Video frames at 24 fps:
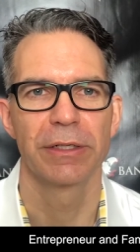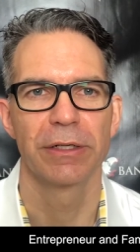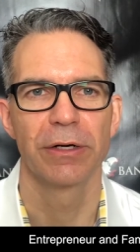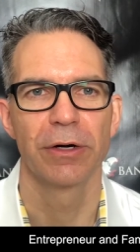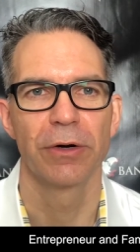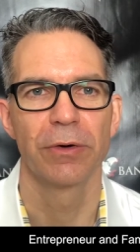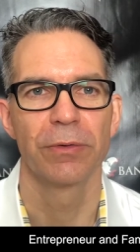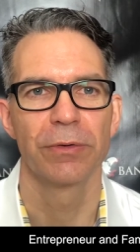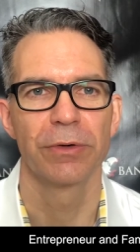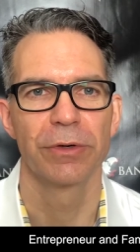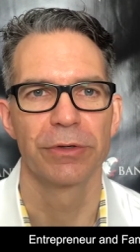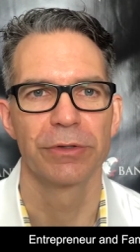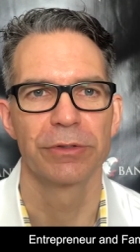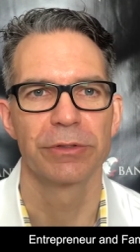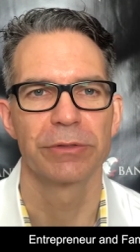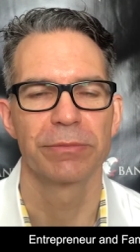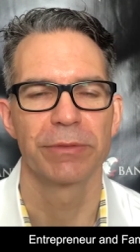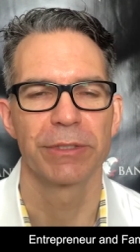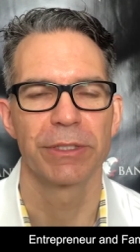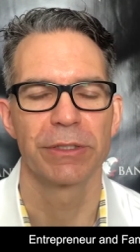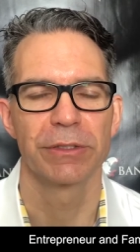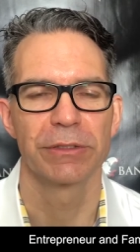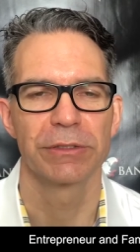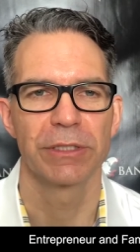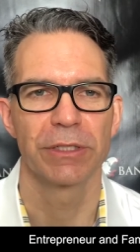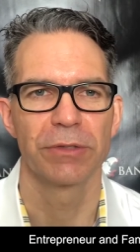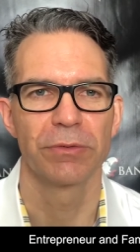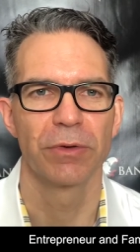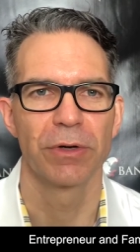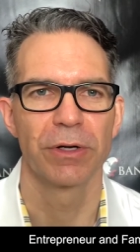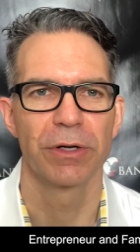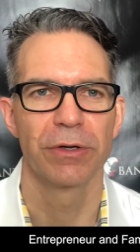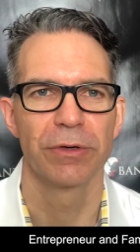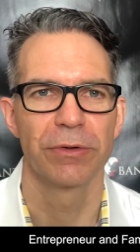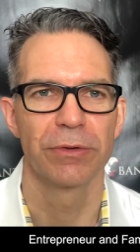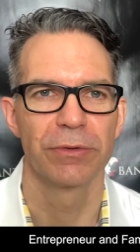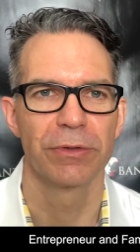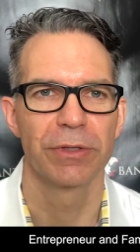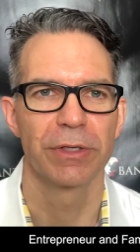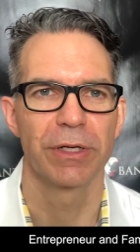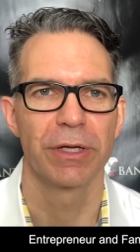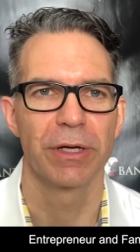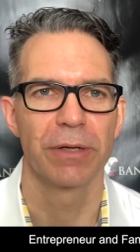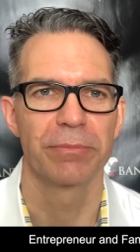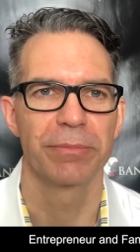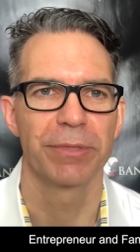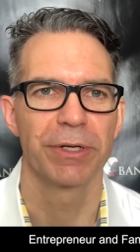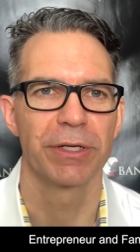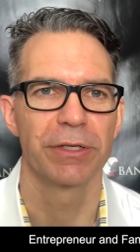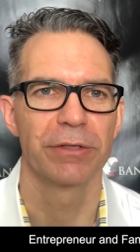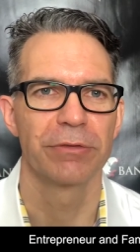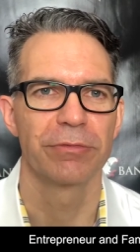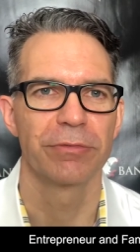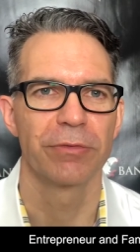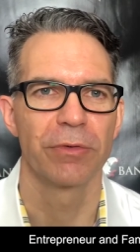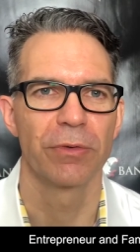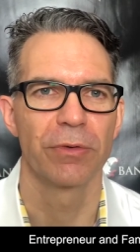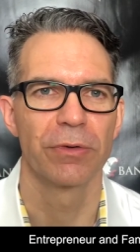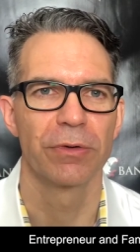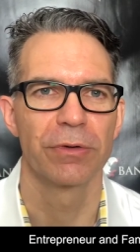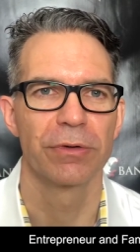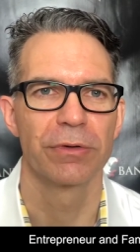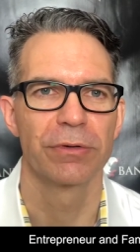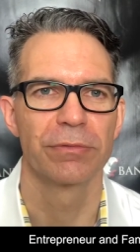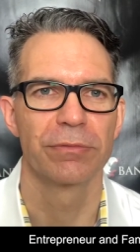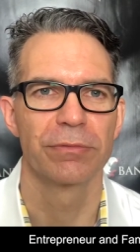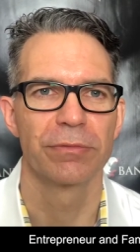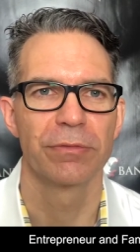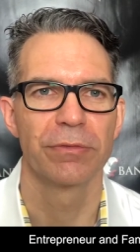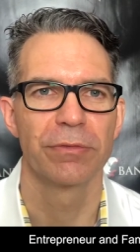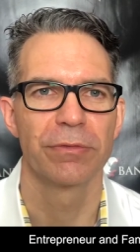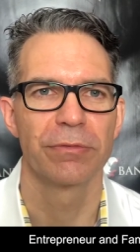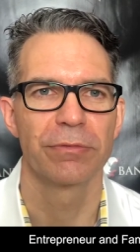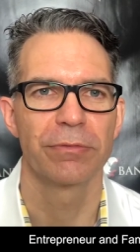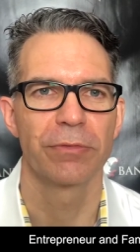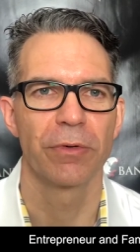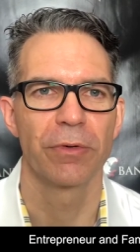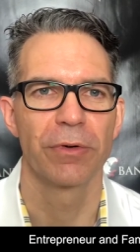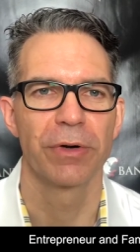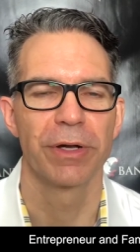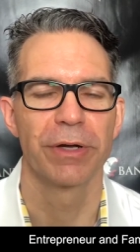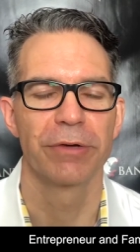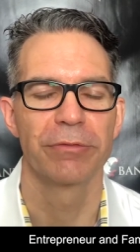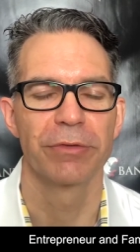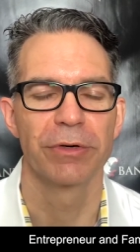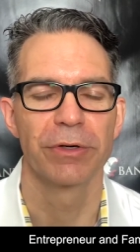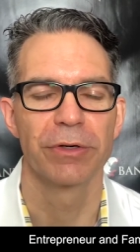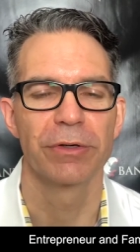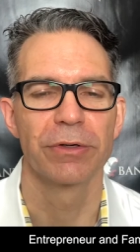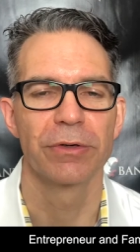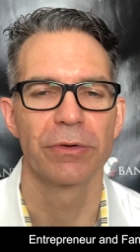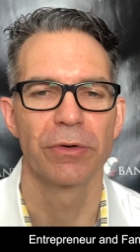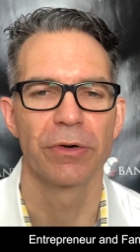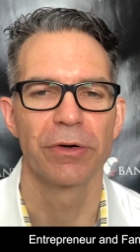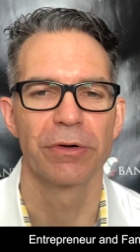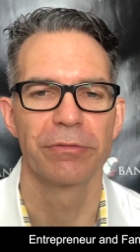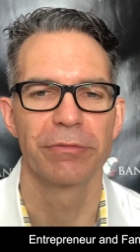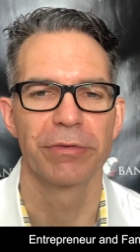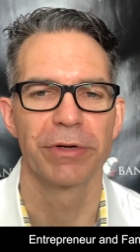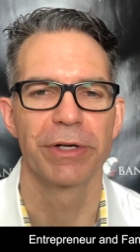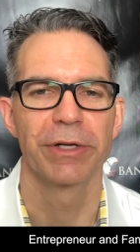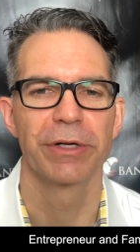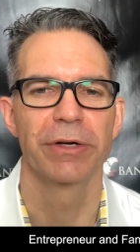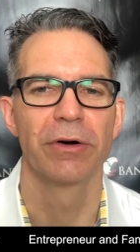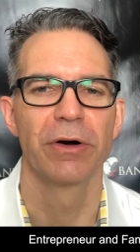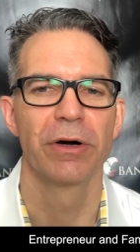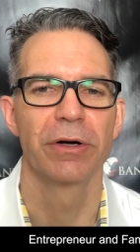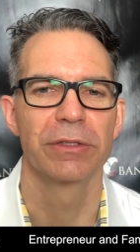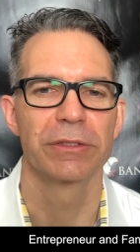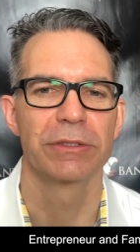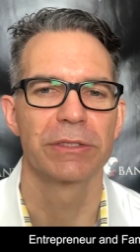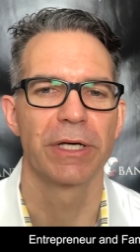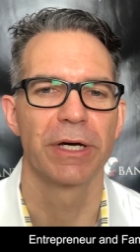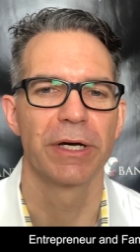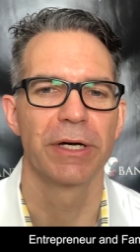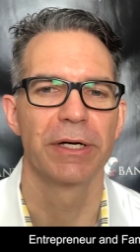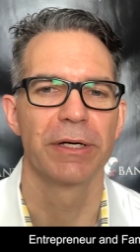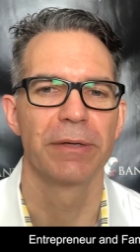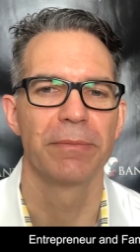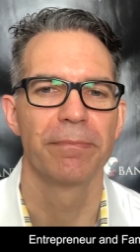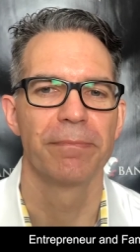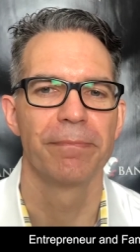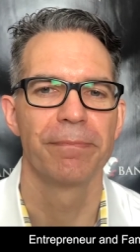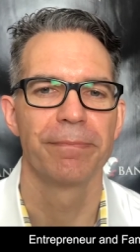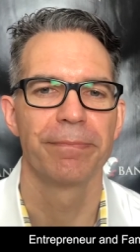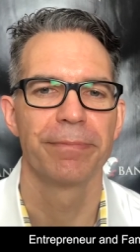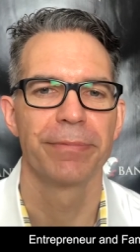owners, because they want to own a company for forever or a very long time.